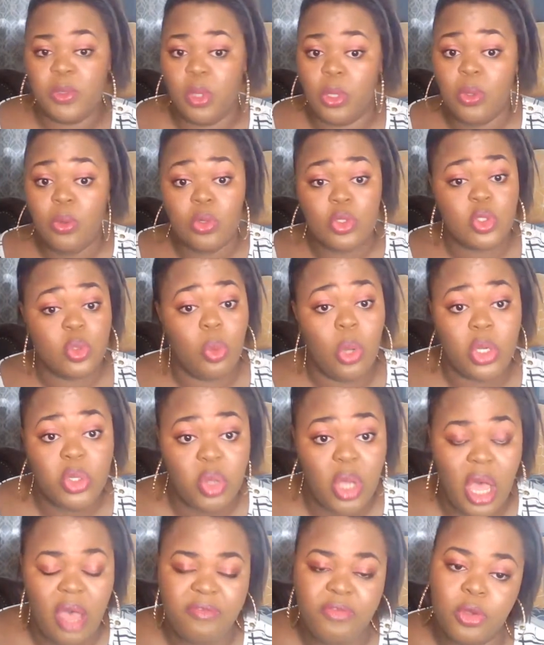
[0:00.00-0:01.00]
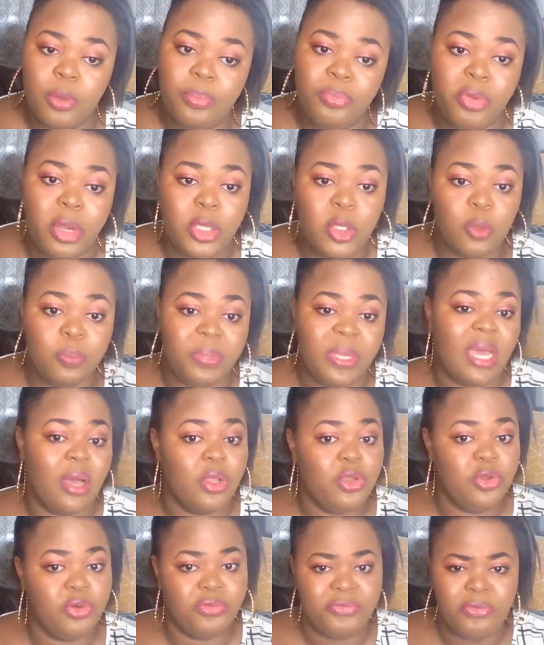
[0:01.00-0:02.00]
when you go to work, you have your break, you pick
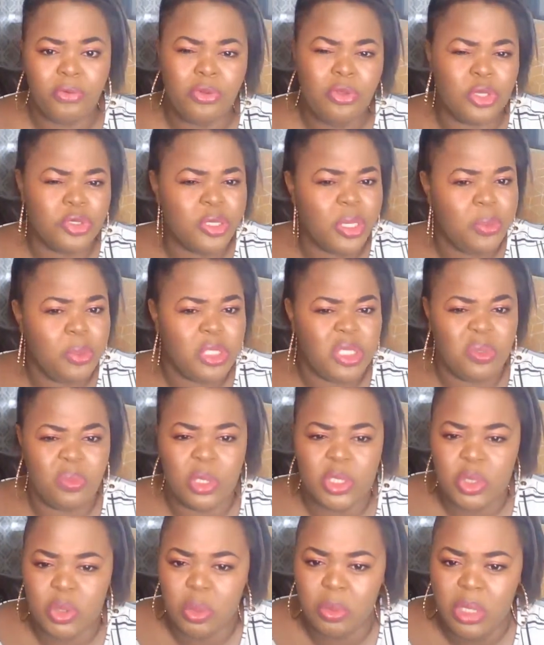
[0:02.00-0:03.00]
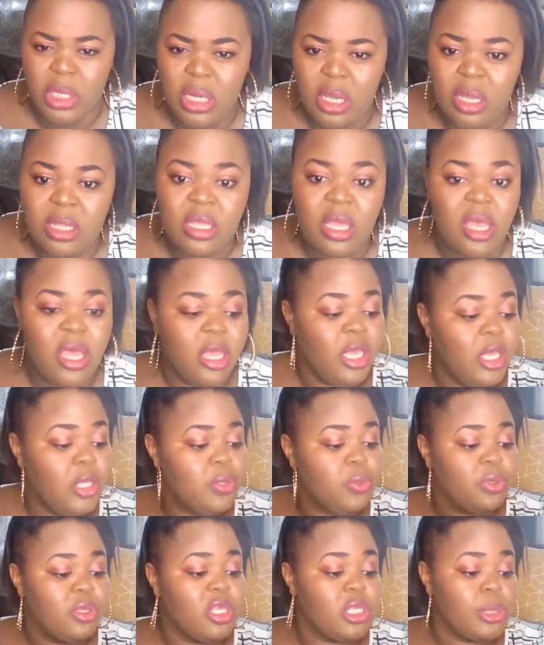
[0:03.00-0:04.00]
out your phone, you're trying to see what's going on. He
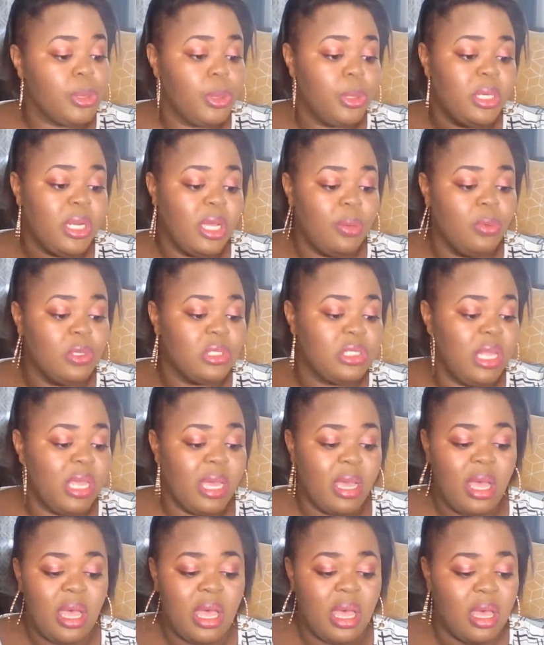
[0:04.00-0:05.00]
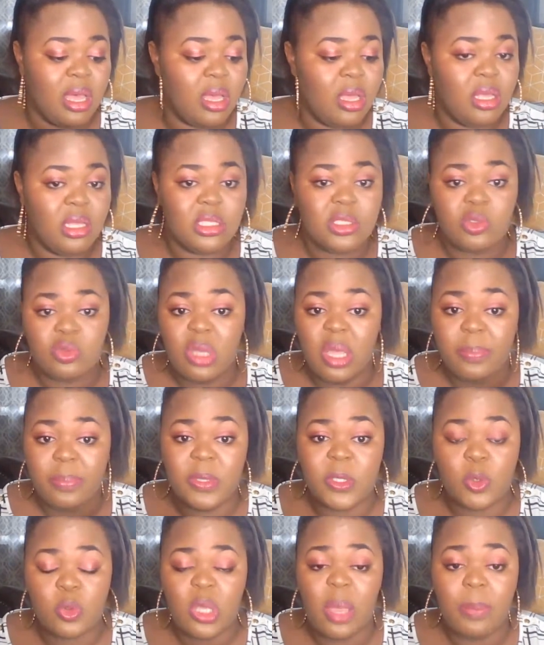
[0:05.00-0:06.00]
took his phone and was like,
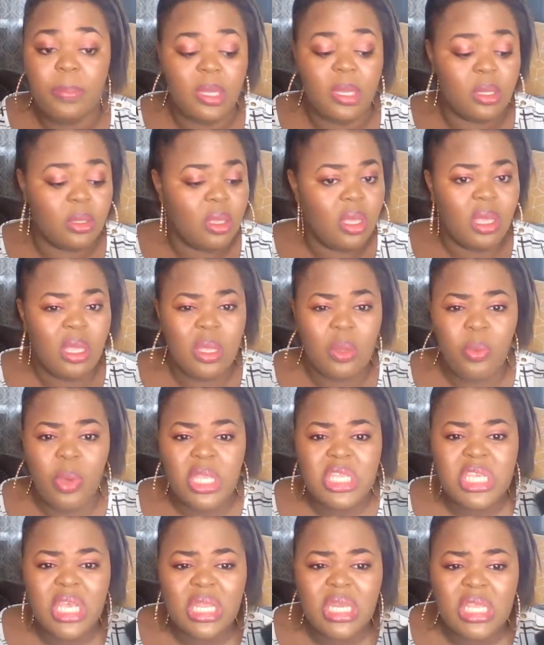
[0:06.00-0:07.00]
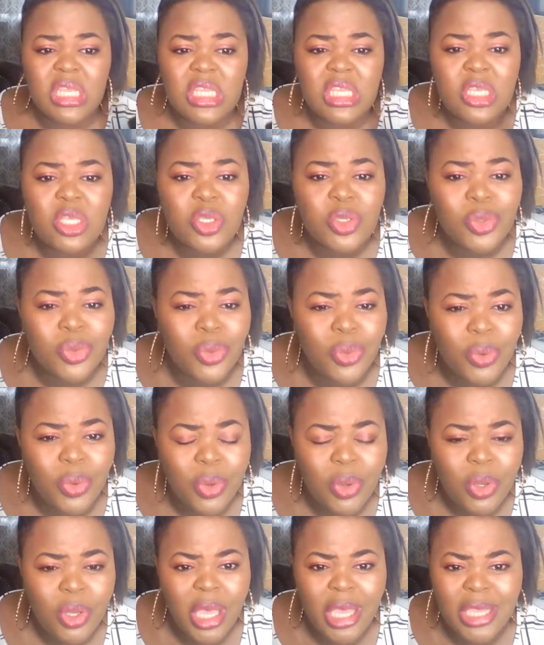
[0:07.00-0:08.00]
swiping. Wait till they see so.
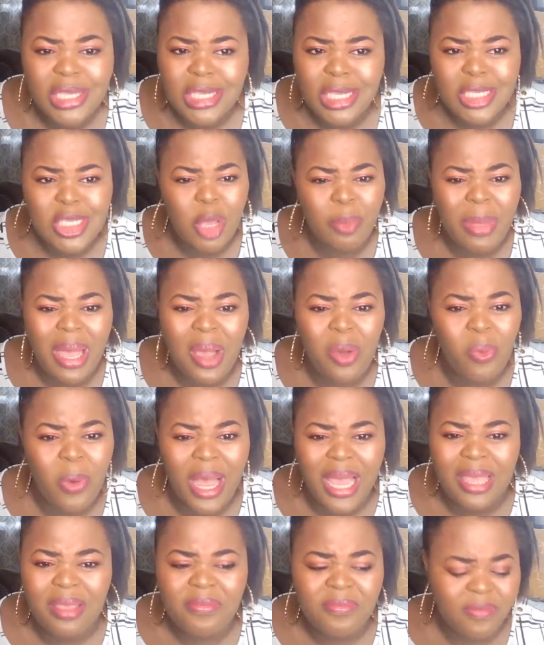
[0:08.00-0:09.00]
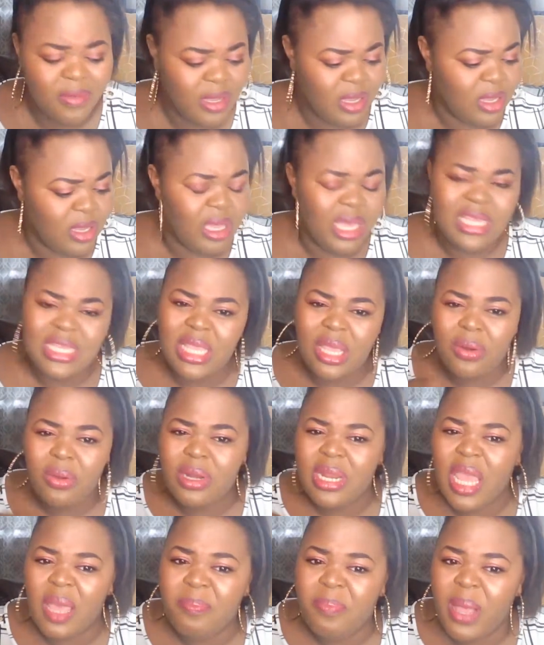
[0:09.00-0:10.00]
Is this not my wife? Is that not
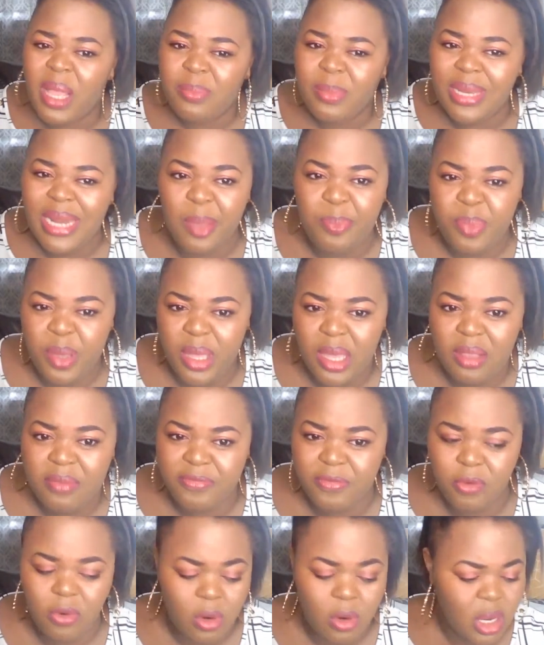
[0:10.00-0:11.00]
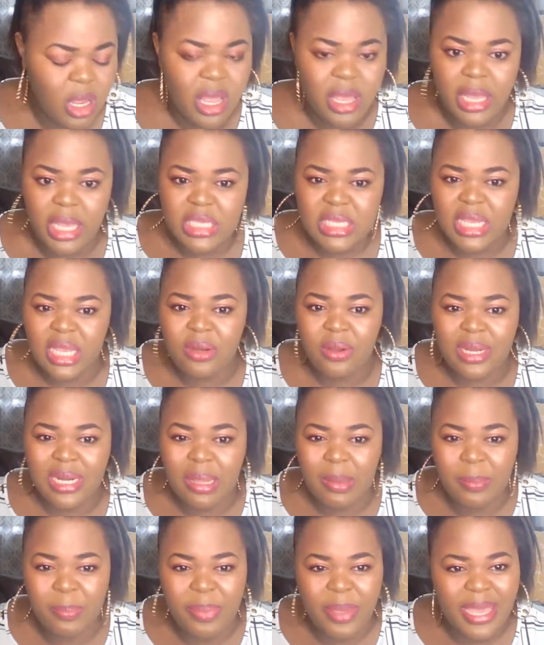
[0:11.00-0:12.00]
the apartment I paid for? Is that not the
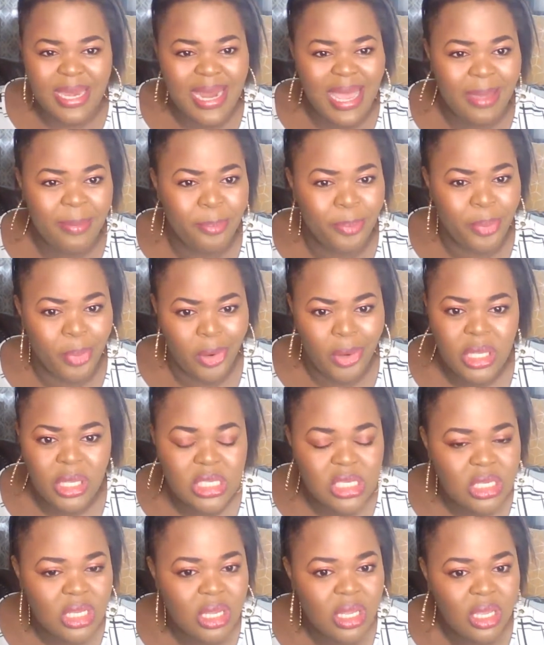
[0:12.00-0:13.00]
bed I bought?